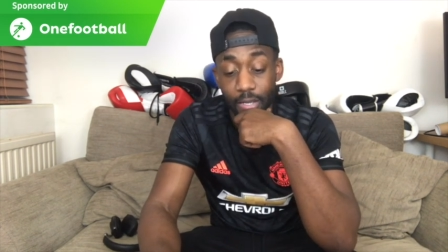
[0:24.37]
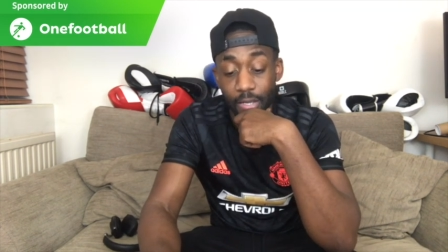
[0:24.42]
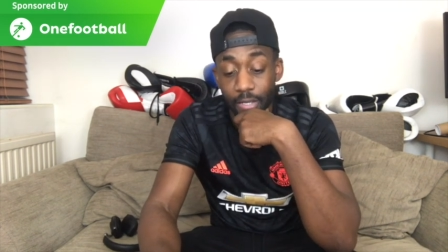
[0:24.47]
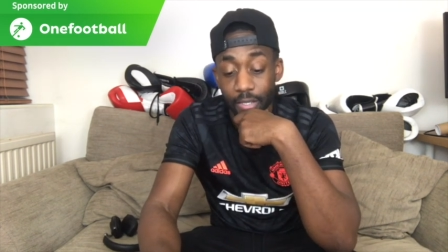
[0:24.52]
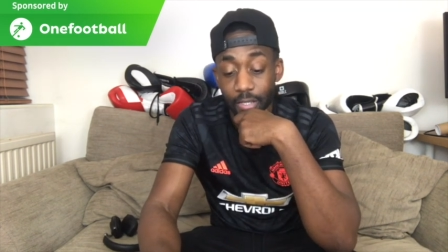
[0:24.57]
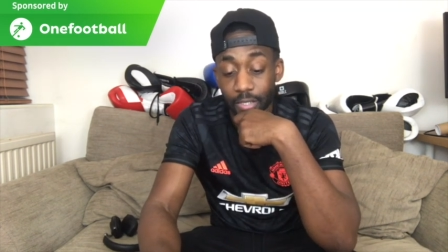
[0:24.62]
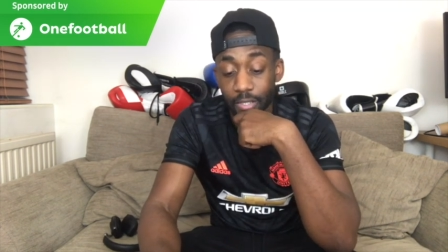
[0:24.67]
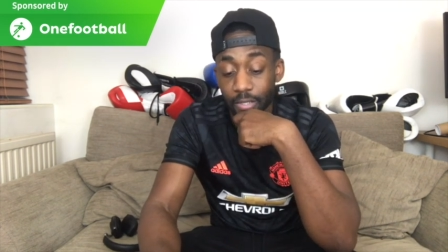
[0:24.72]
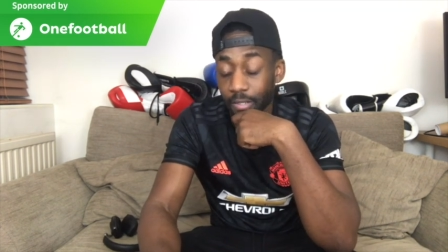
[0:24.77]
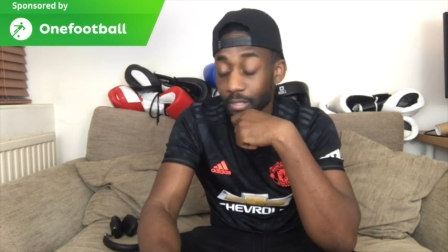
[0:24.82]

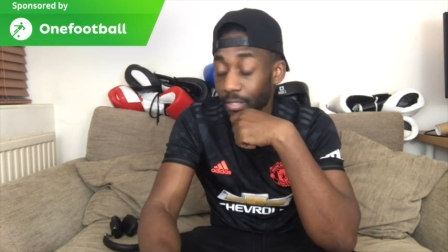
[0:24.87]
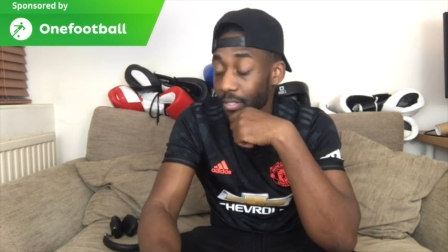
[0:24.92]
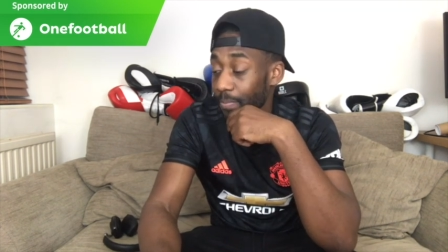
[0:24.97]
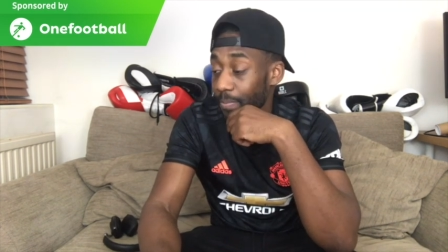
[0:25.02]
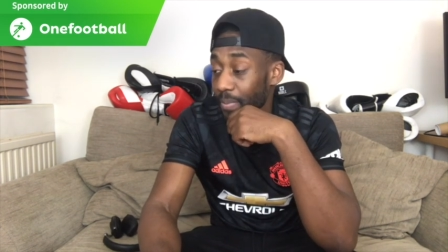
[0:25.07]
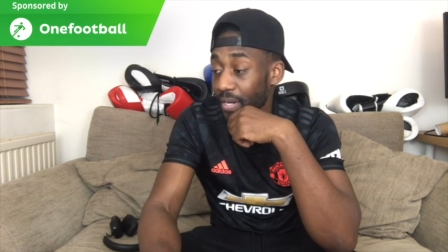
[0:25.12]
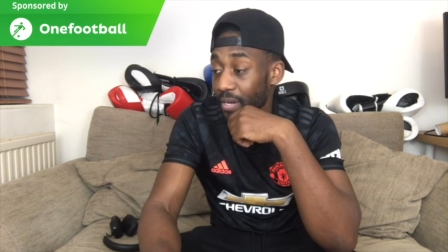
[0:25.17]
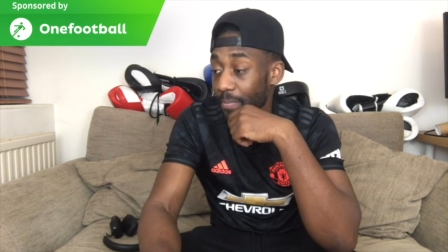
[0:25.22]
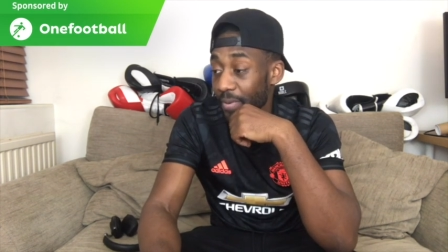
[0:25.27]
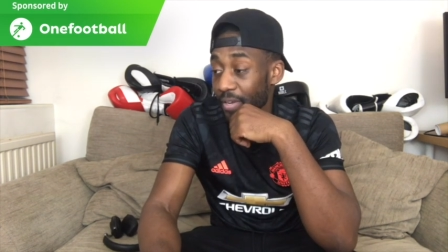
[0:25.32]
it's it's
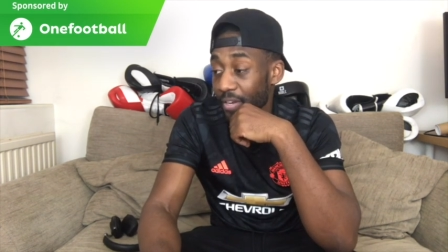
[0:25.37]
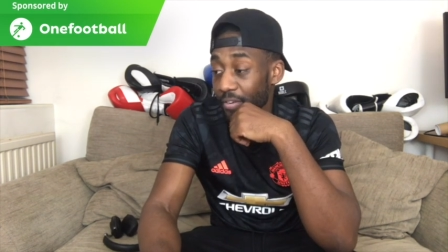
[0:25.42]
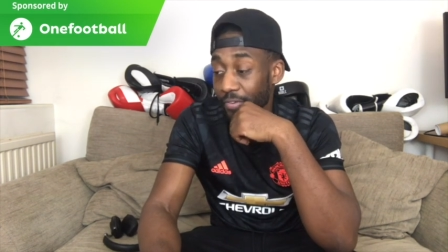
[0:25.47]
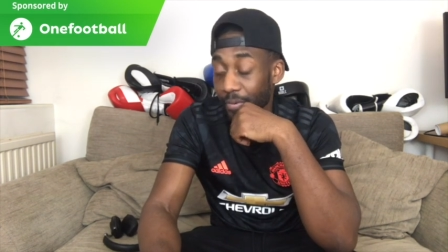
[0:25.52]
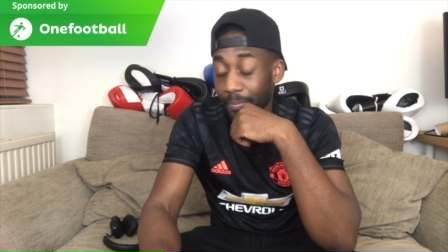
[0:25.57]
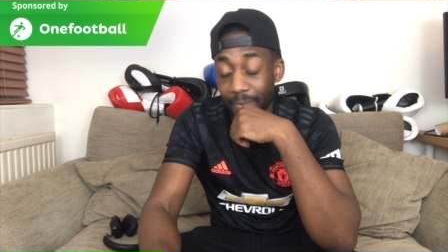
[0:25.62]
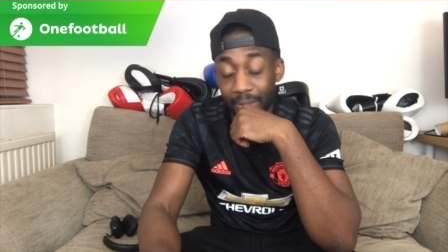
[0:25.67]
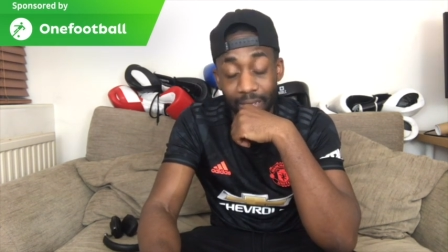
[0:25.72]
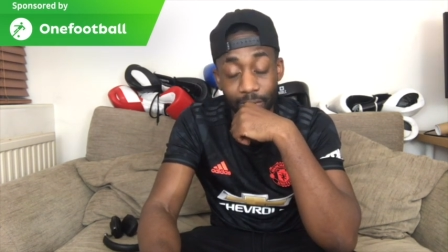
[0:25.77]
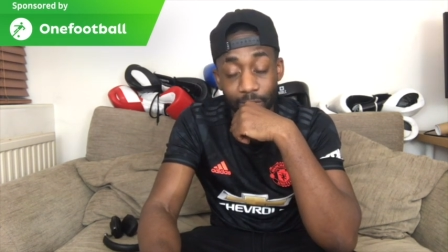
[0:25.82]
been a bit of a
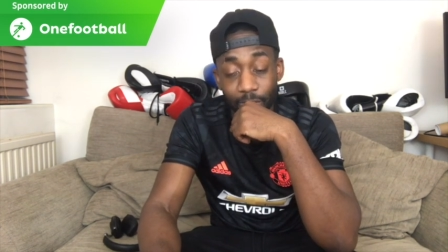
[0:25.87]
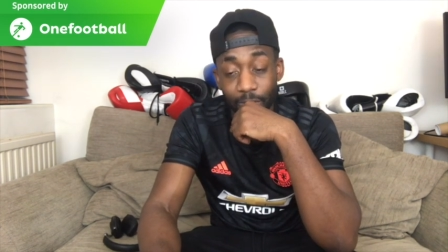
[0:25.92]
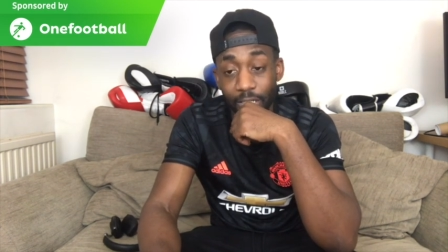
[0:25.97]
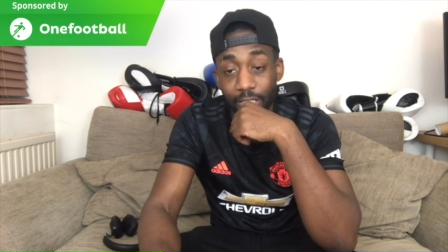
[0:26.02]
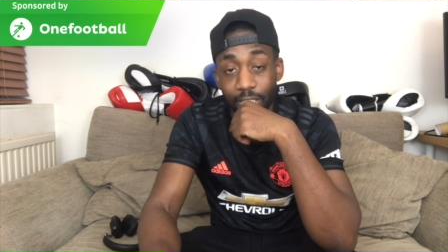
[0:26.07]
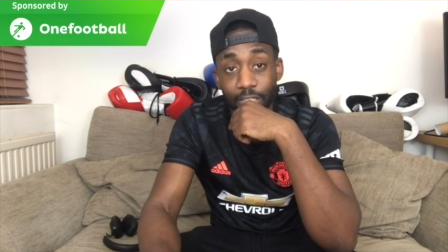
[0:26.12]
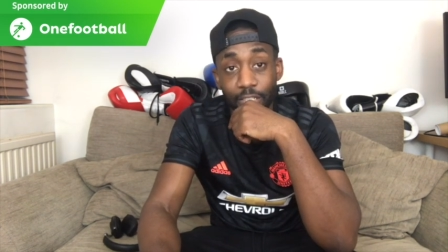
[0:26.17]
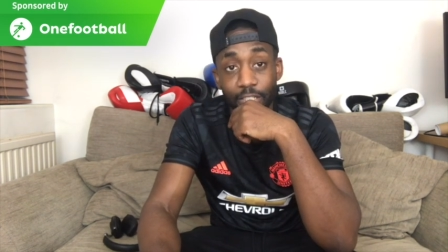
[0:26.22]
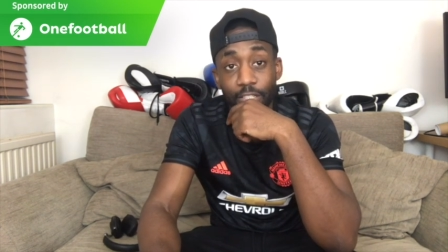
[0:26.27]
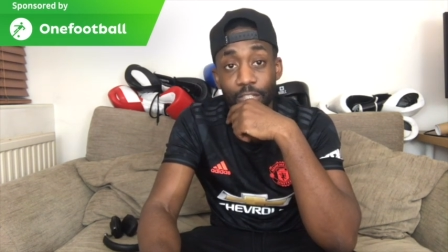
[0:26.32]
mad one
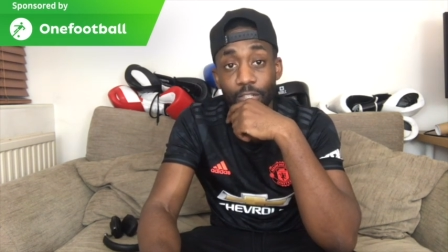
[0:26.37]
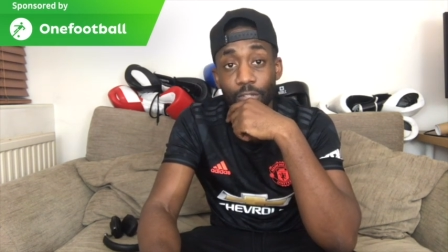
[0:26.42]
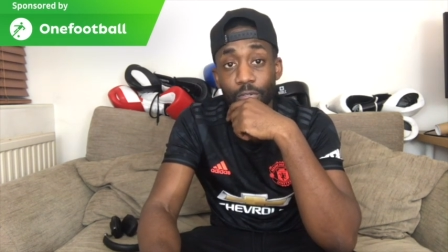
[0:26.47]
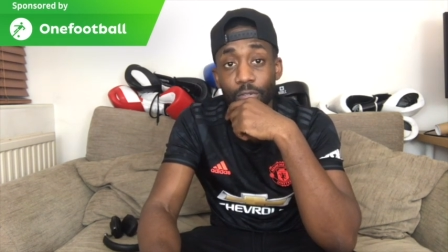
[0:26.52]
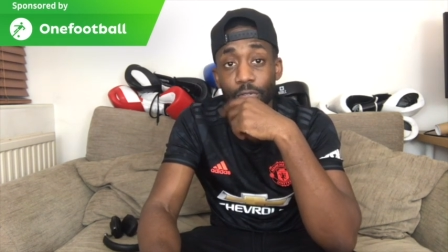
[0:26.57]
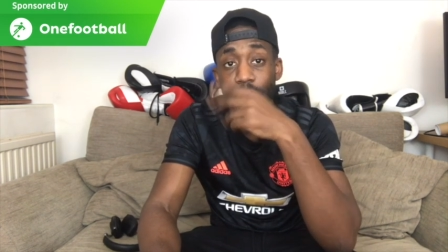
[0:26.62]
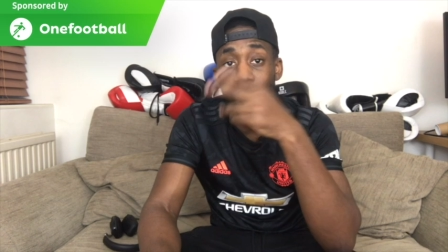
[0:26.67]
still